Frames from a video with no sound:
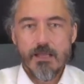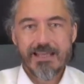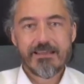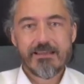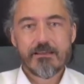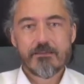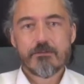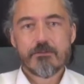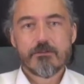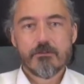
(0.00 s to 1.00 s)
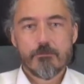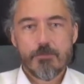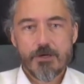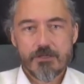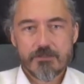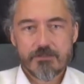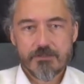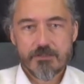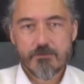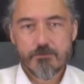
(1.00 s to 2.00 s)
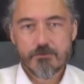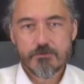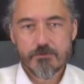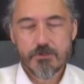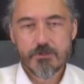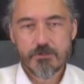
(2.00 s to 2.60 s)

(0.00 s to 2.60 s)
And the other part that I will